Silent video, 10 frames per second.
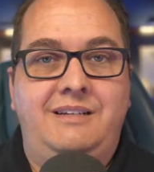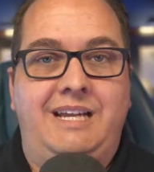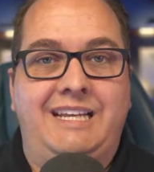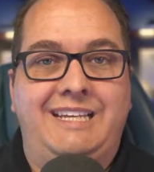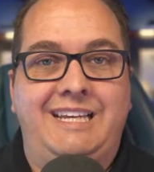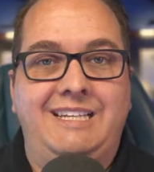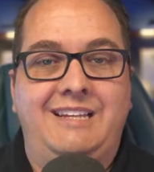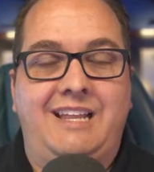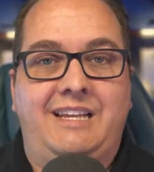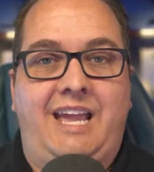and get into
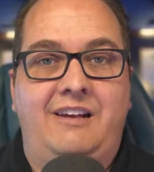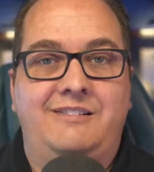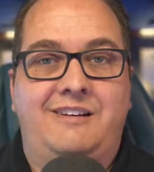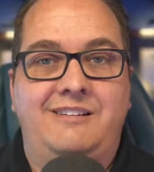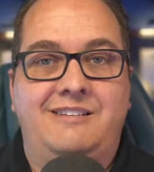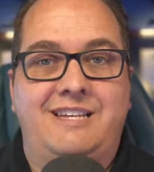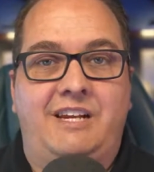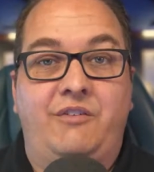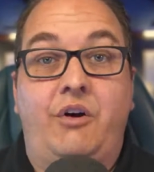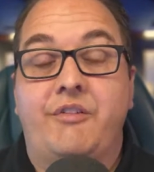that catatonic state
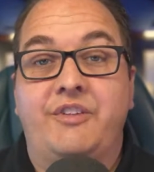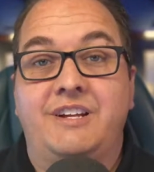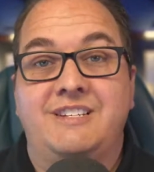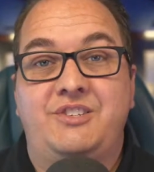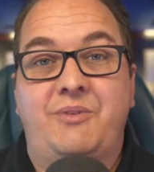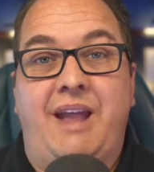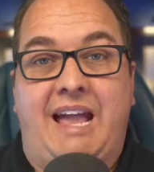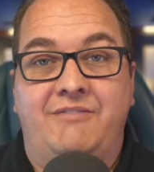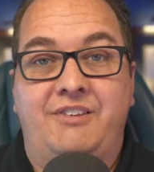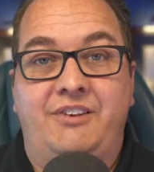of all the things that you
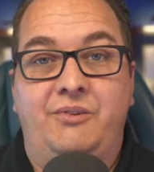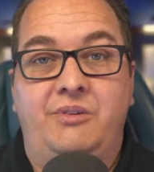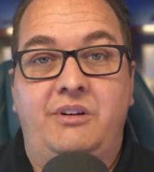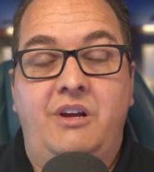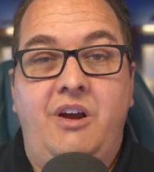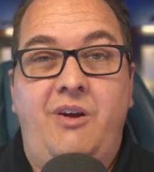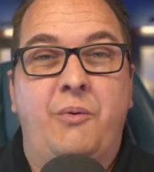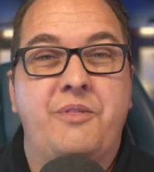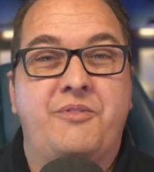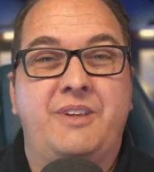have to do or
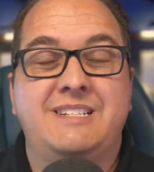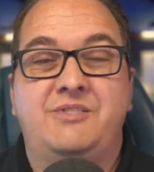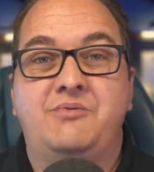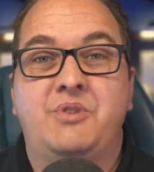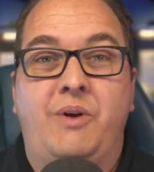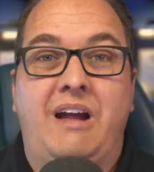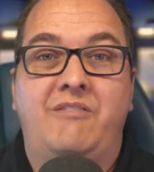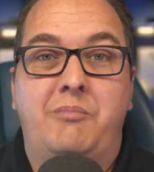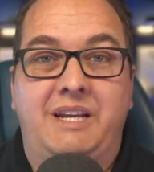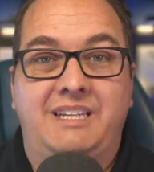the things that you don't have
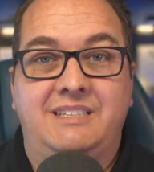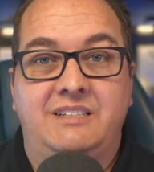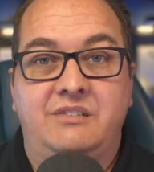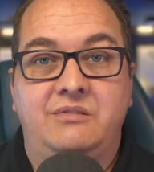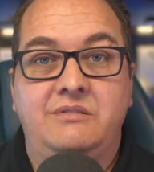money to do,